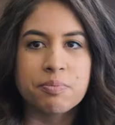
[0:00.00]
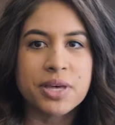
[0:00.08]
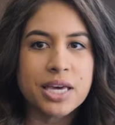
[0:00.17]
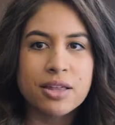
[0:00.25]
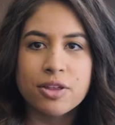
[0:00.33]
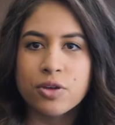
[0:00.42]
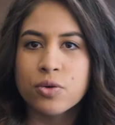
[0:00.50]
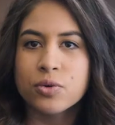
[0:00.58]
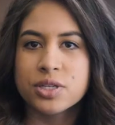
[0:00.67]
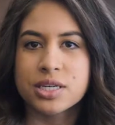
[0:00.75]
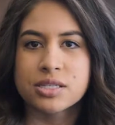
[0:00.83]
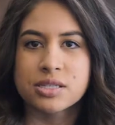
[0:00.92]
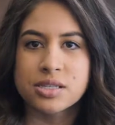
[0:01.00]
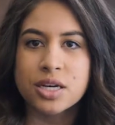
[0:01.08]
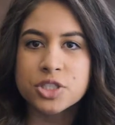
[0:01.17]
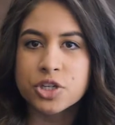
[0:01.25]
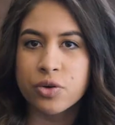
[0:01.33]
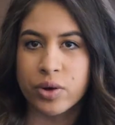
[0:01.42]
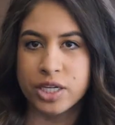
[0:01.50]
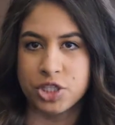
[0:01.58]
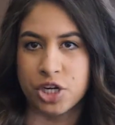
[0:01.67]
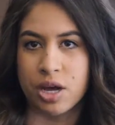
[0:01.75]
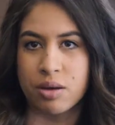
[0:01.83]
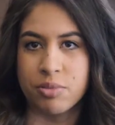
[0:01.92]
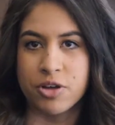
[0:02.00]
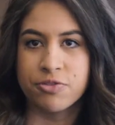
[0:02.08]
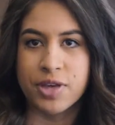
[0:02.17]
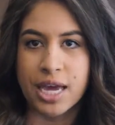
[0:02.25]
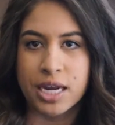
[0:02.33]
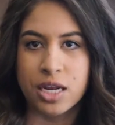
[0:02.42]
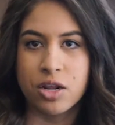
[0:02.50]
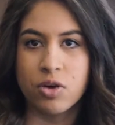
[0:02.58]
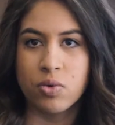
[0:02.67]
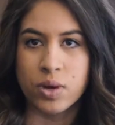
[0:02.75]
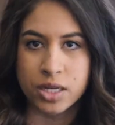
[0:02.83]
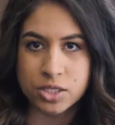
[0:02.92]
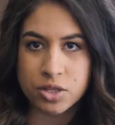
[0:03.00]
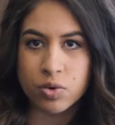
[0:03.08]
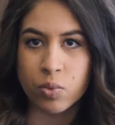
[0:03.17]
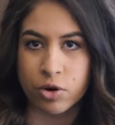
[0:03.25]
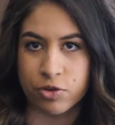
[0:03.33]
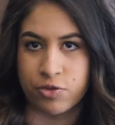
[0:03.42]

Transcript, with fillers: PLU does such a great job of getting you into the work